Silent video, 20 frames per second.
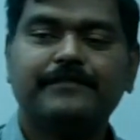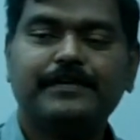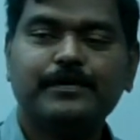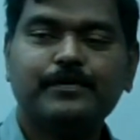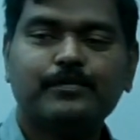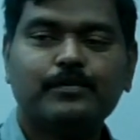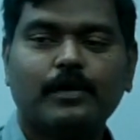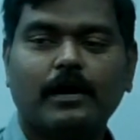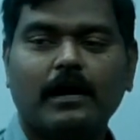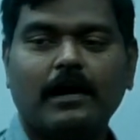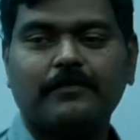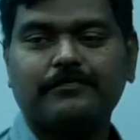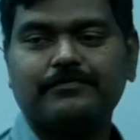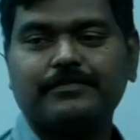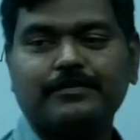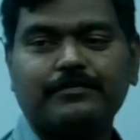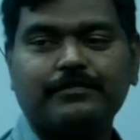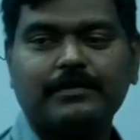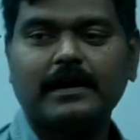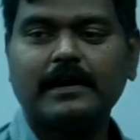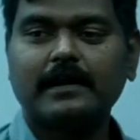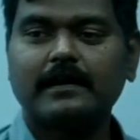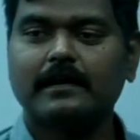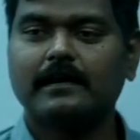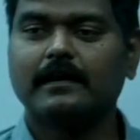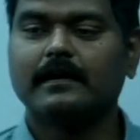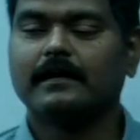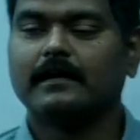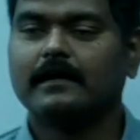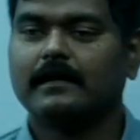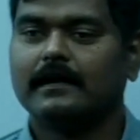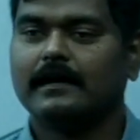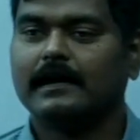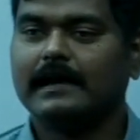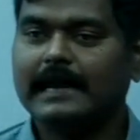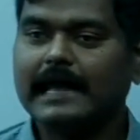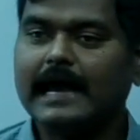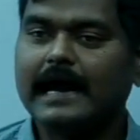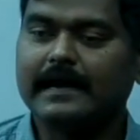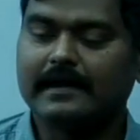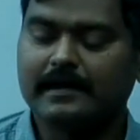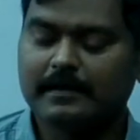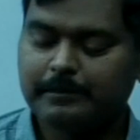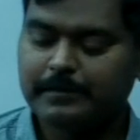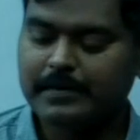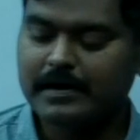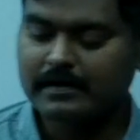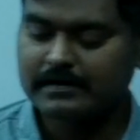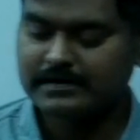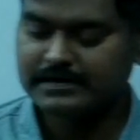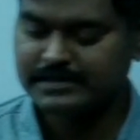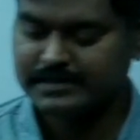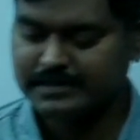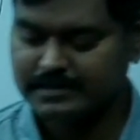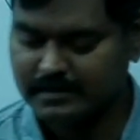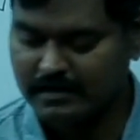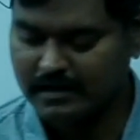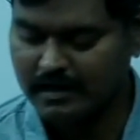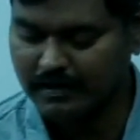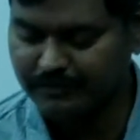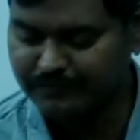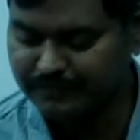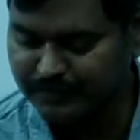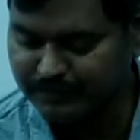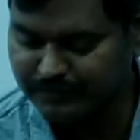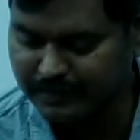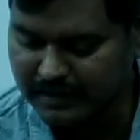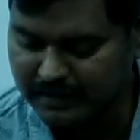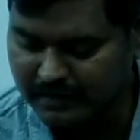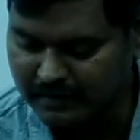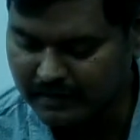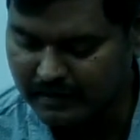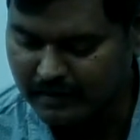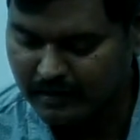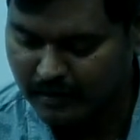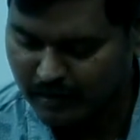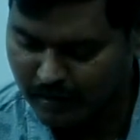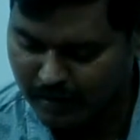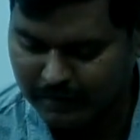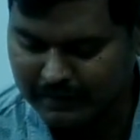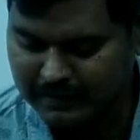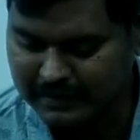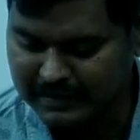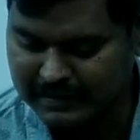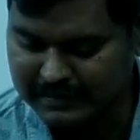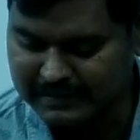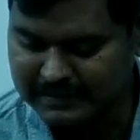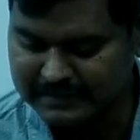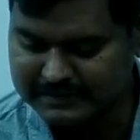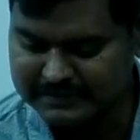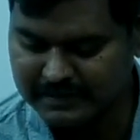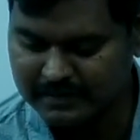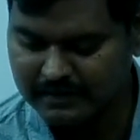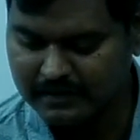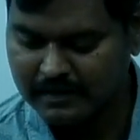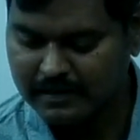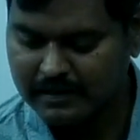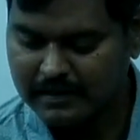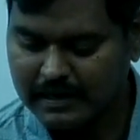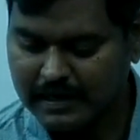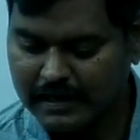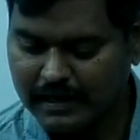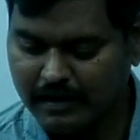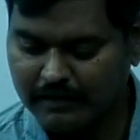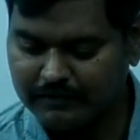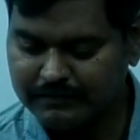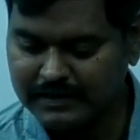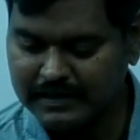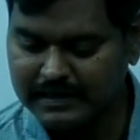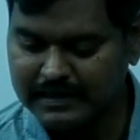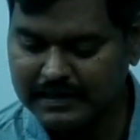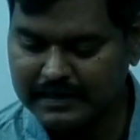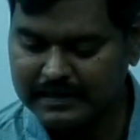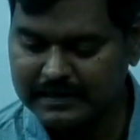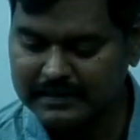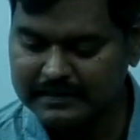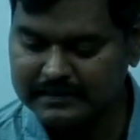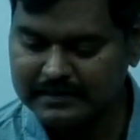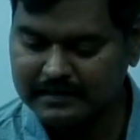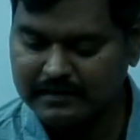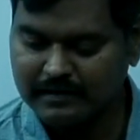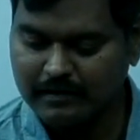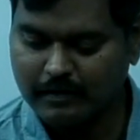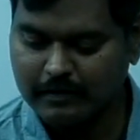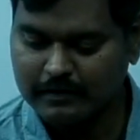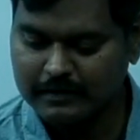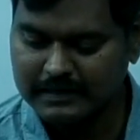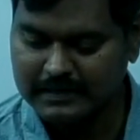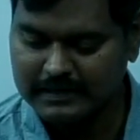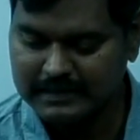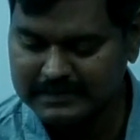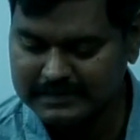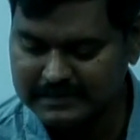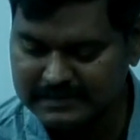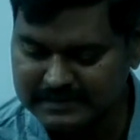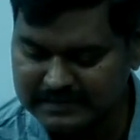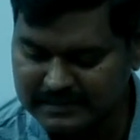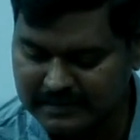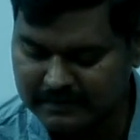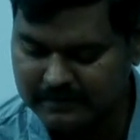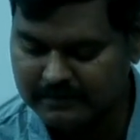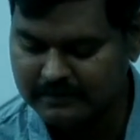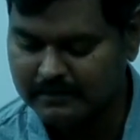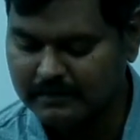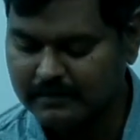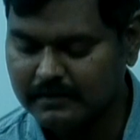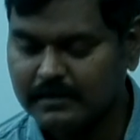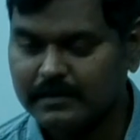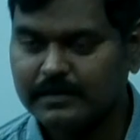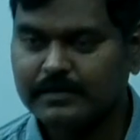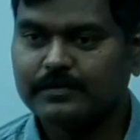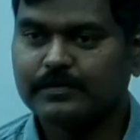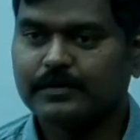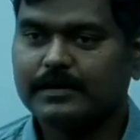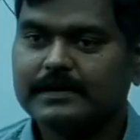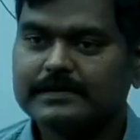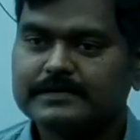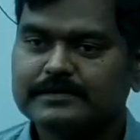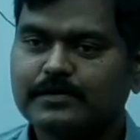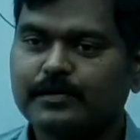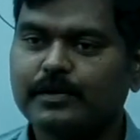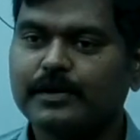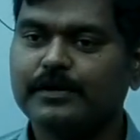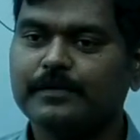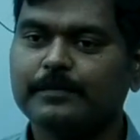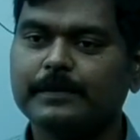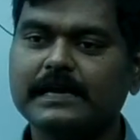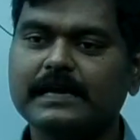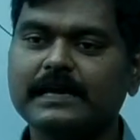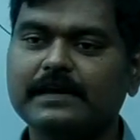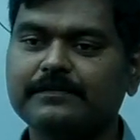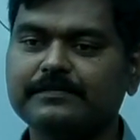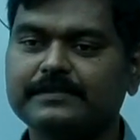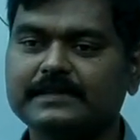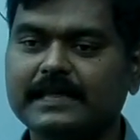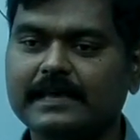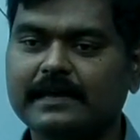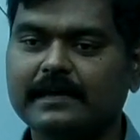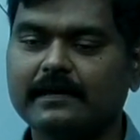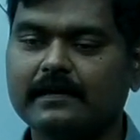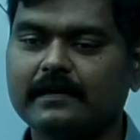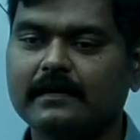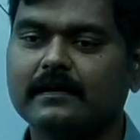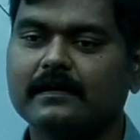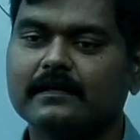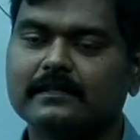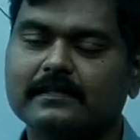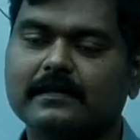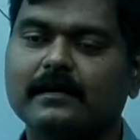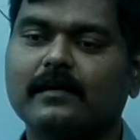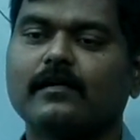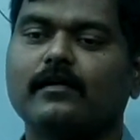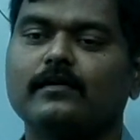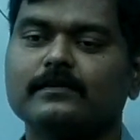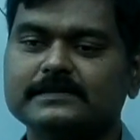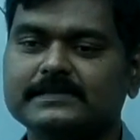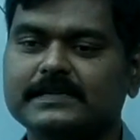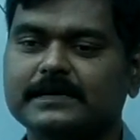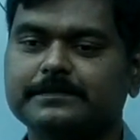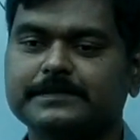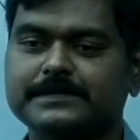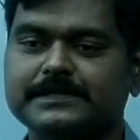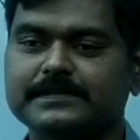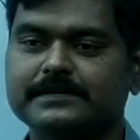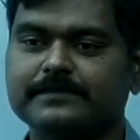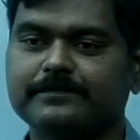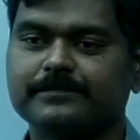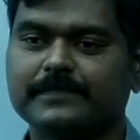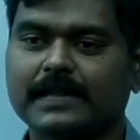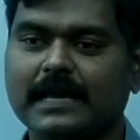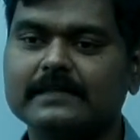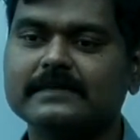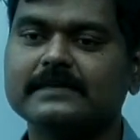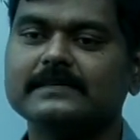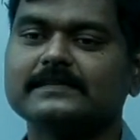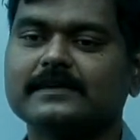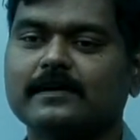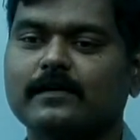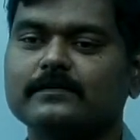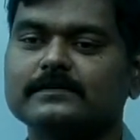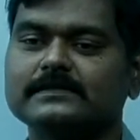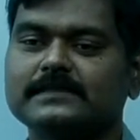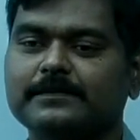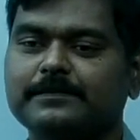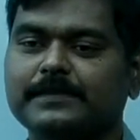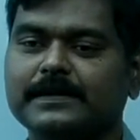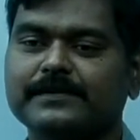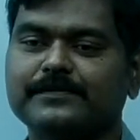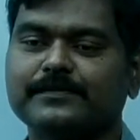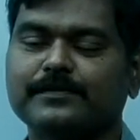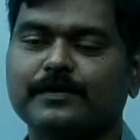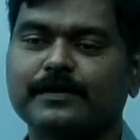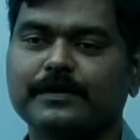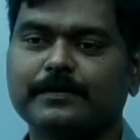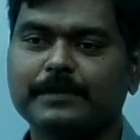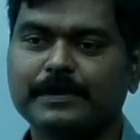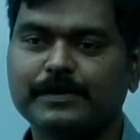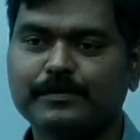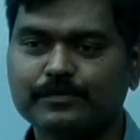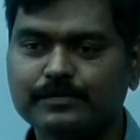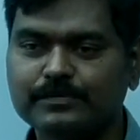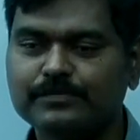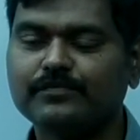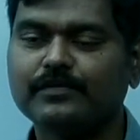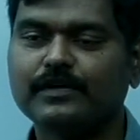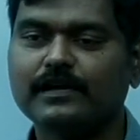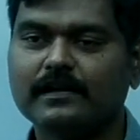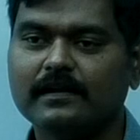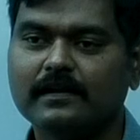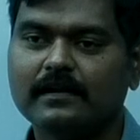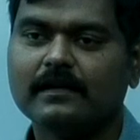view of your data part of your organization. And after taking that organization, so it's going to be gives the concept, and this concept is going to be useful